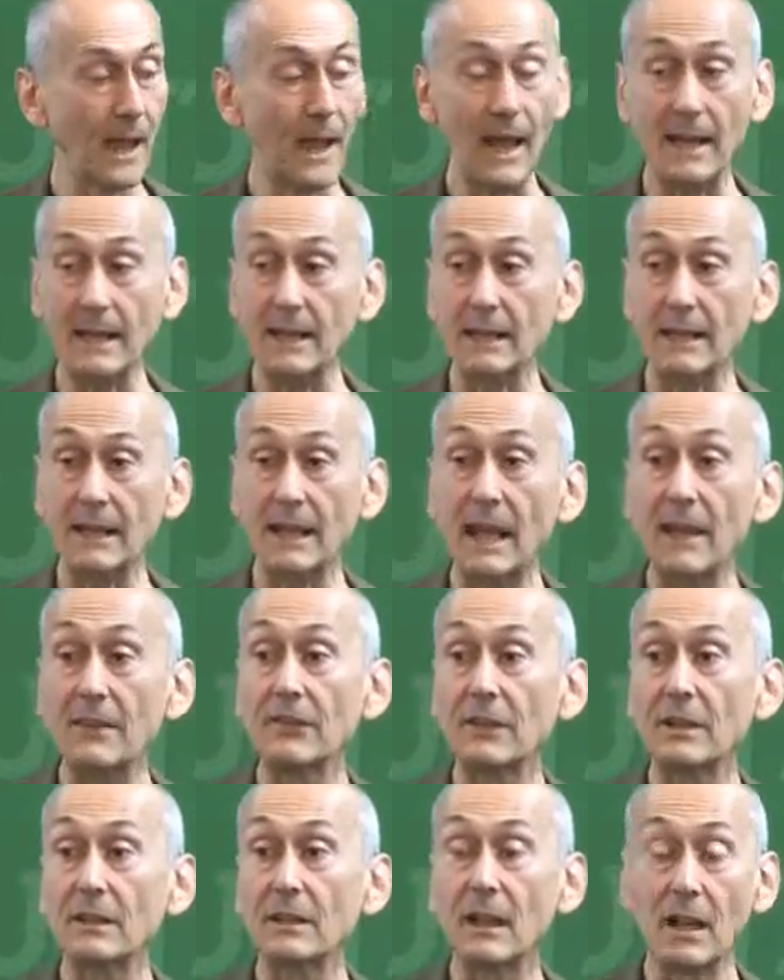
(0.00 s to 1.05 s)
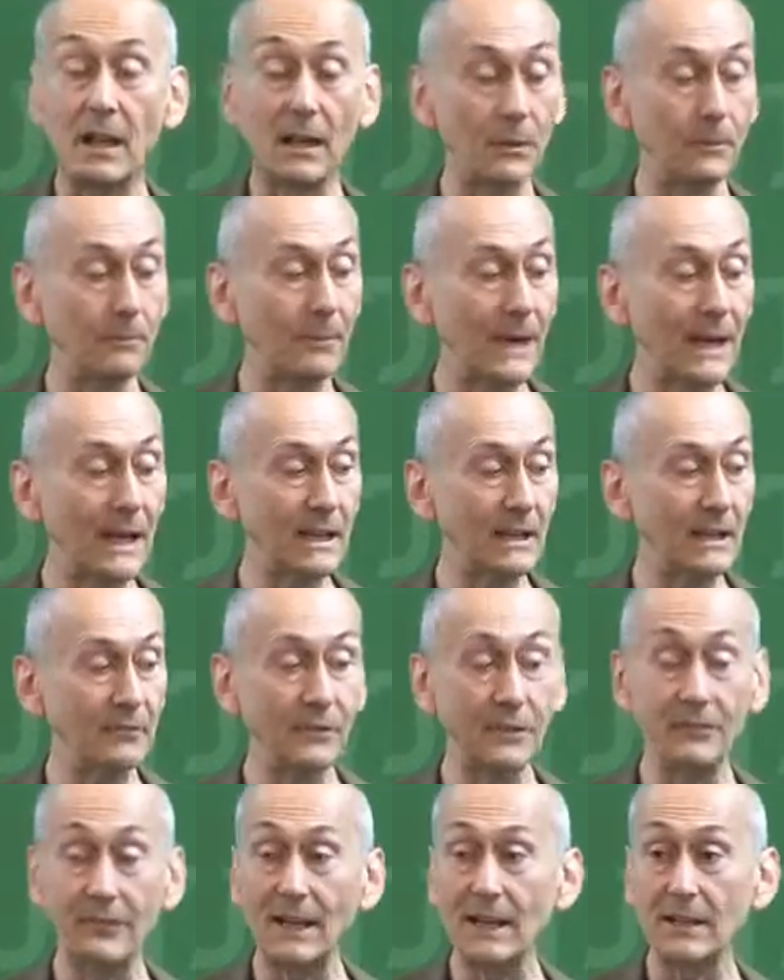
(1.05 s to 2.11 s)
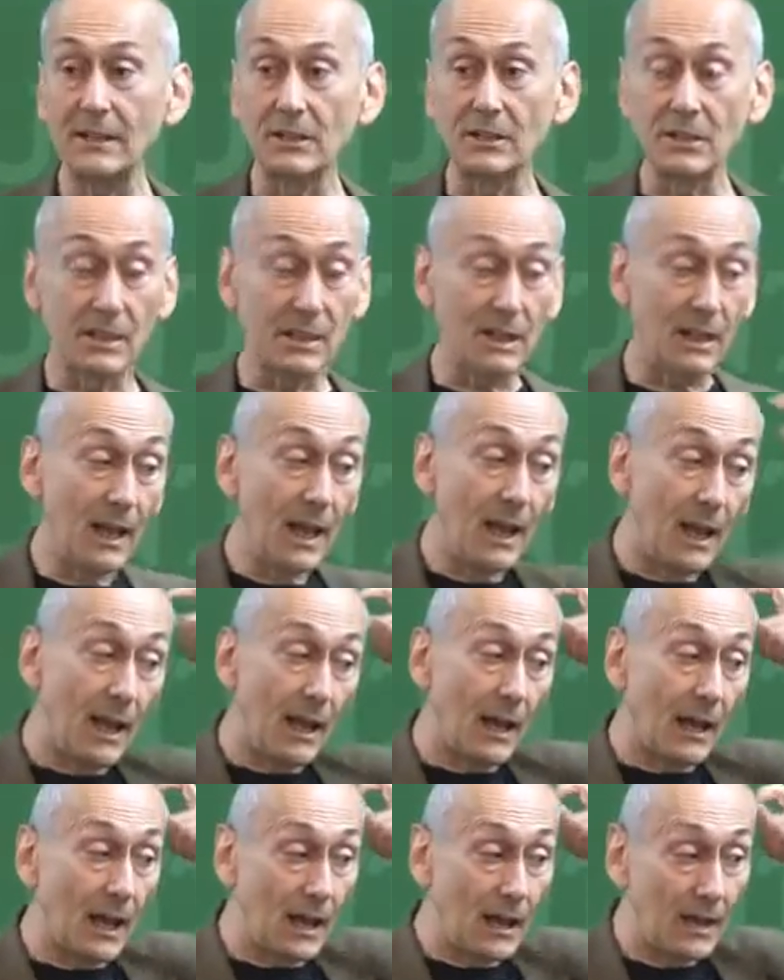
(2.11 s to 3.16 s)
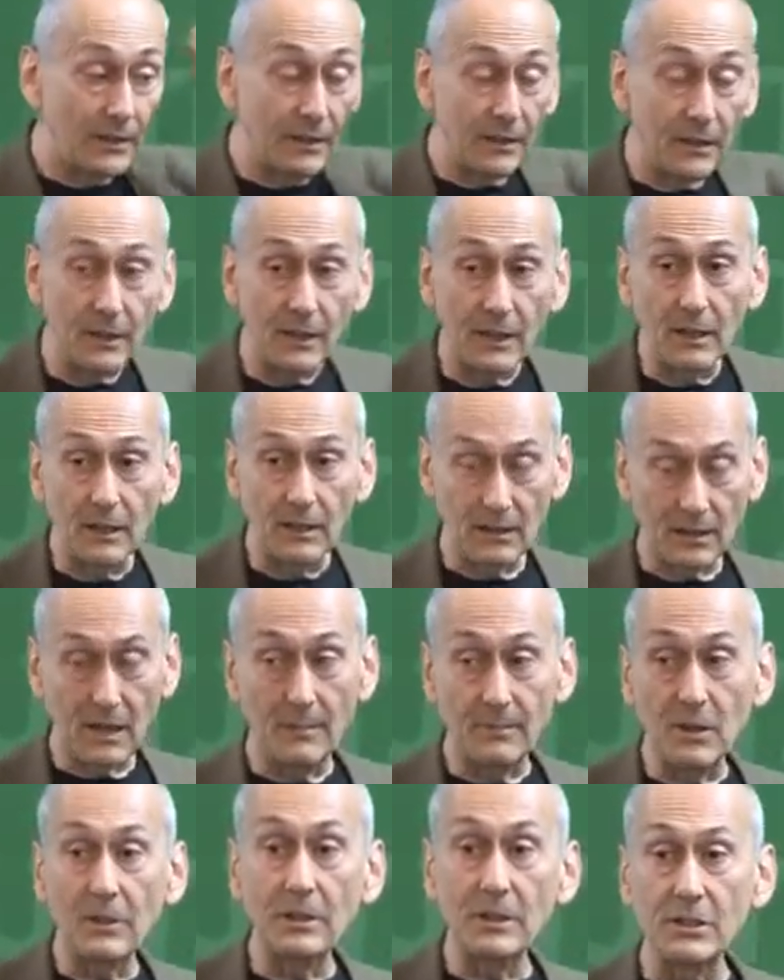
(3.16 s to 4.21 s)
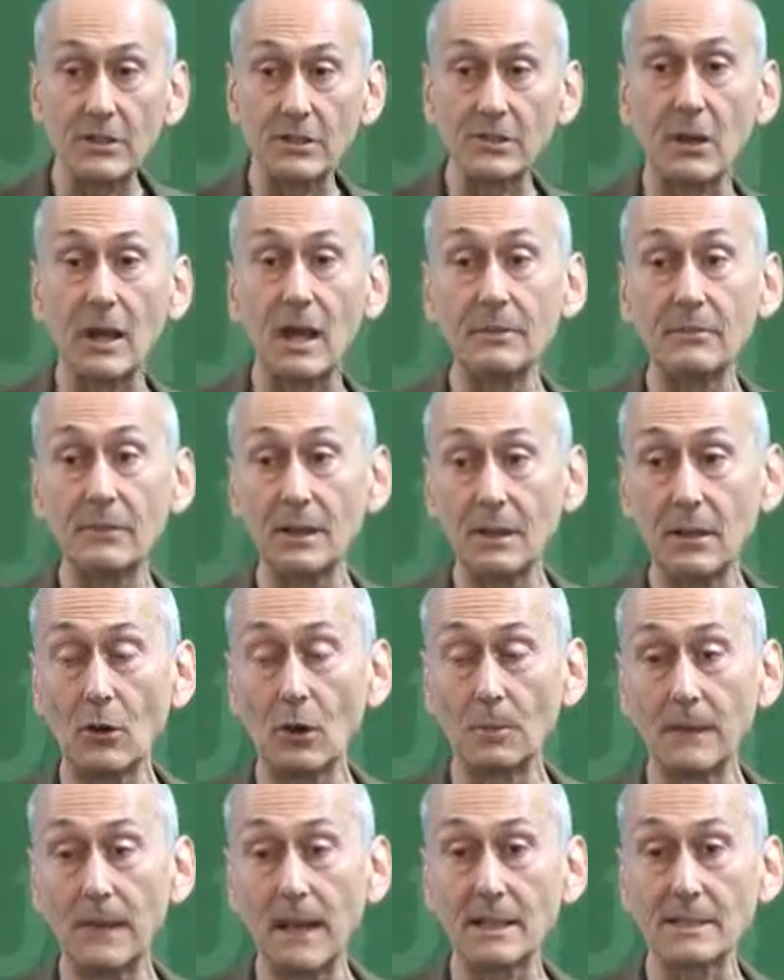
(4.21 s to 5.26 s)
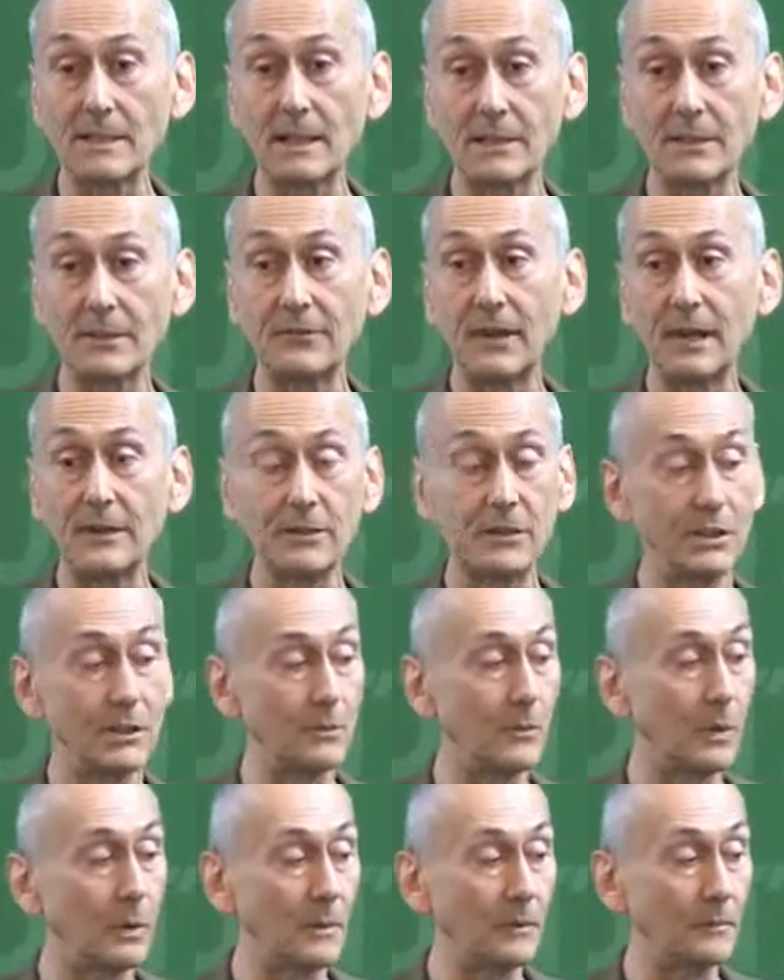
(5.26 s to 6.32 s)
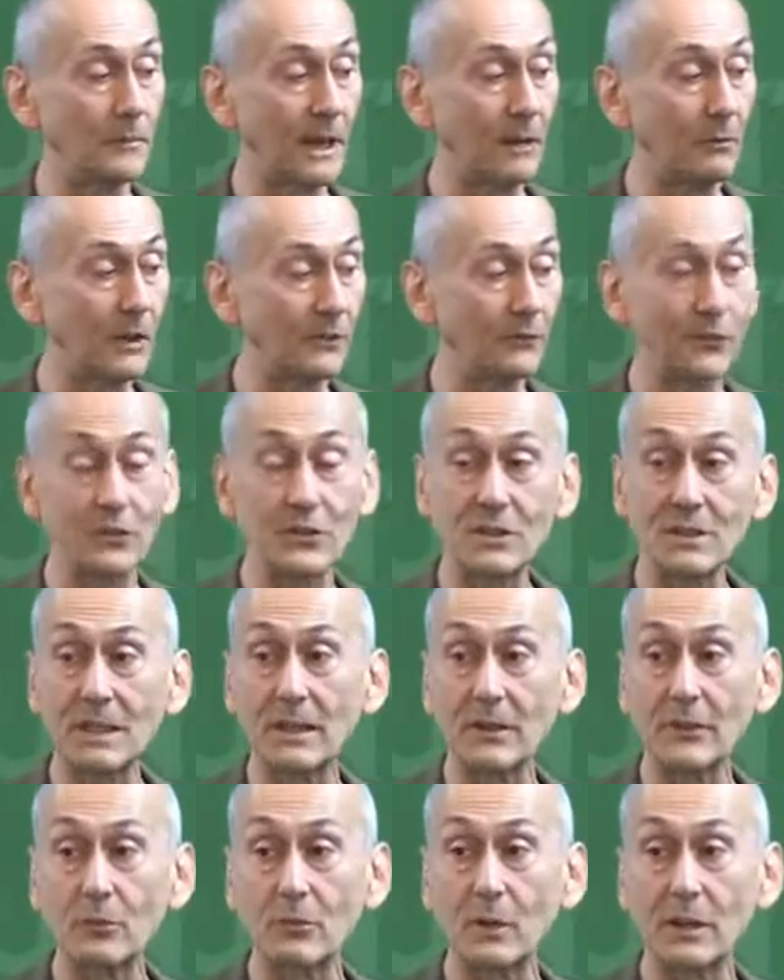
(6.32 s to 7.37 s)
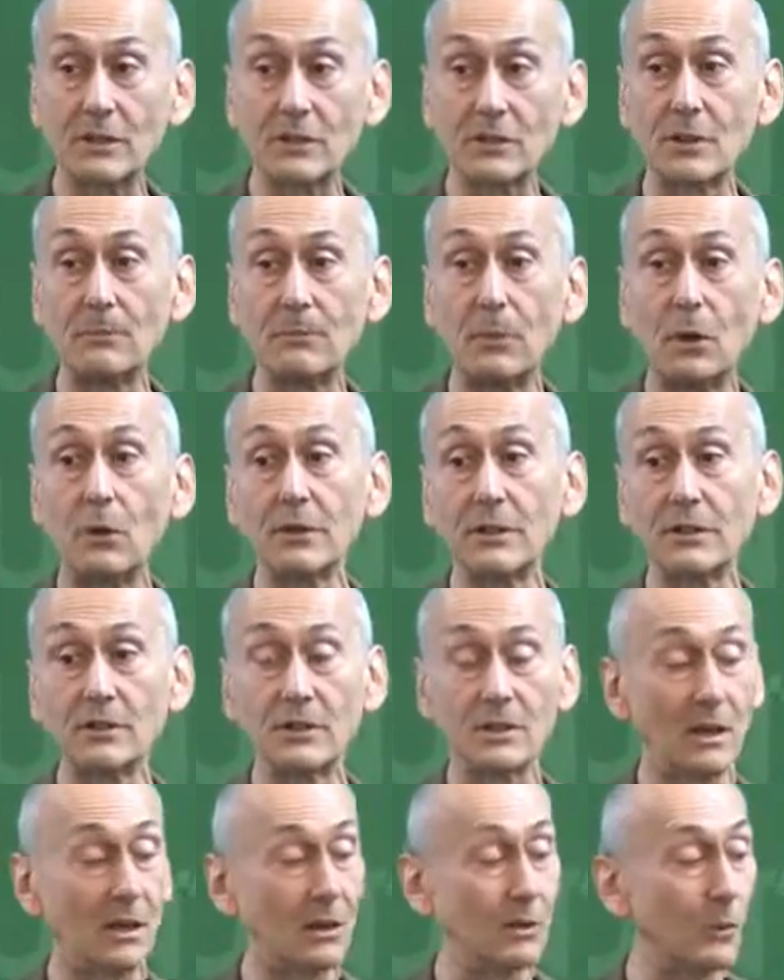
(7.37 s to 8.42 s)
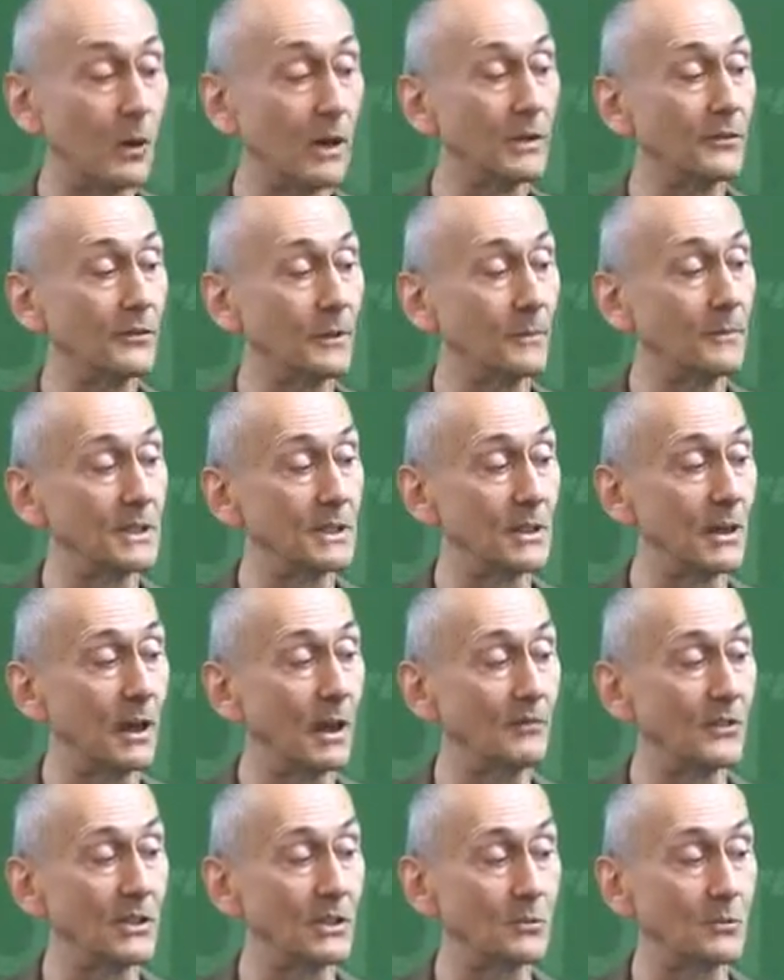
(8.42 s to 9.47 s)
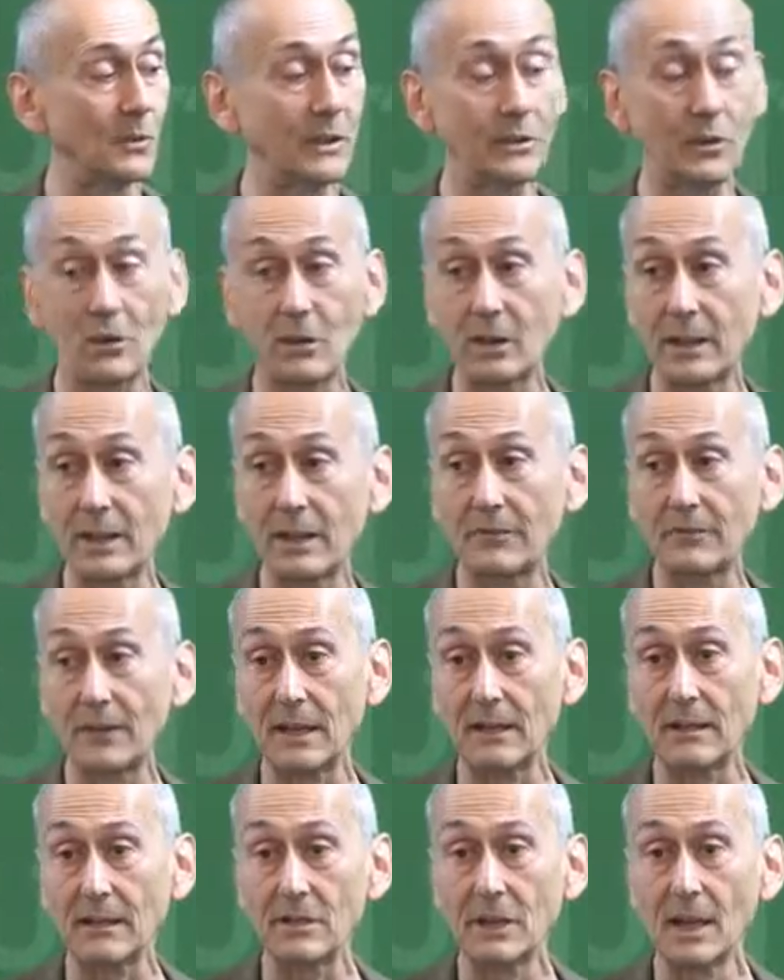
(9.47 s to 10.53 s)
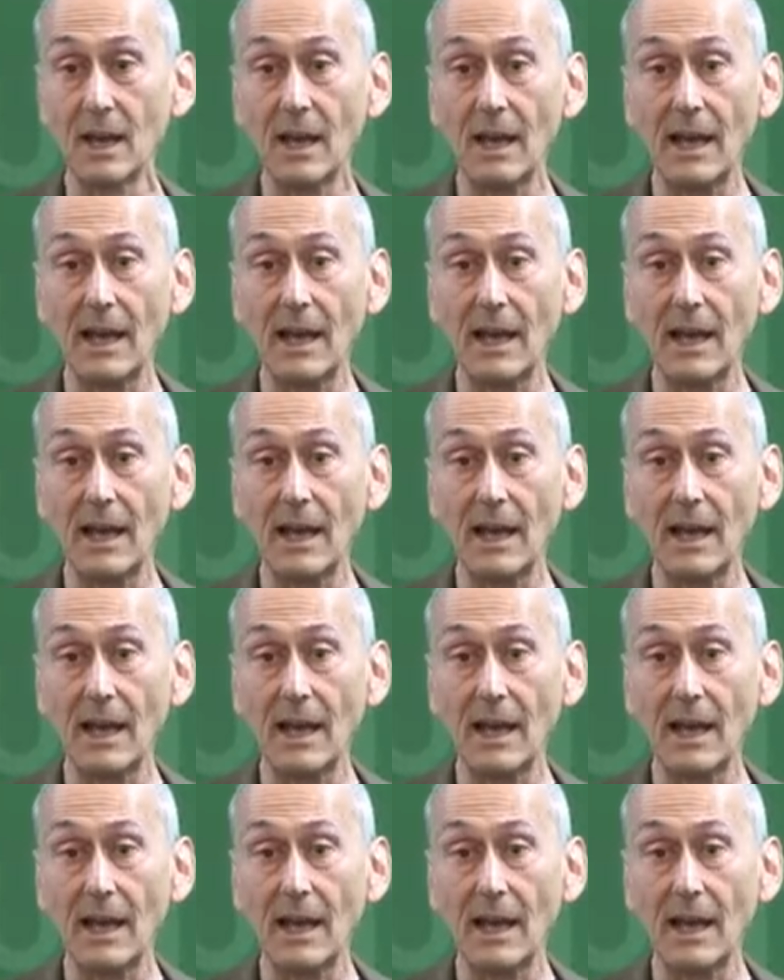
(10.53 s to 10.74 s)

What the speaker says: And it gave it a competitive advantage. And I'm going to describe the open access advantage in a moment, but I want to first tell you what its components are. One of them is an obvious one, early advantage.